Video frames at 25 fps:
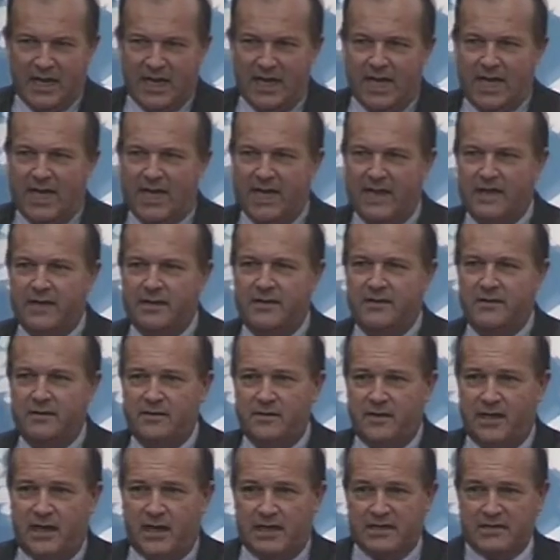And
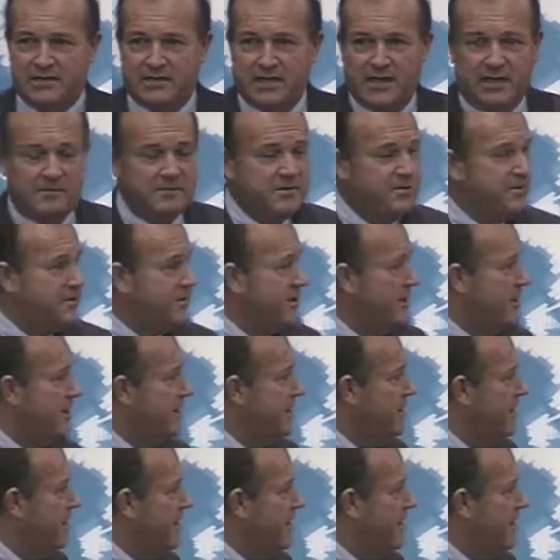as Simon said,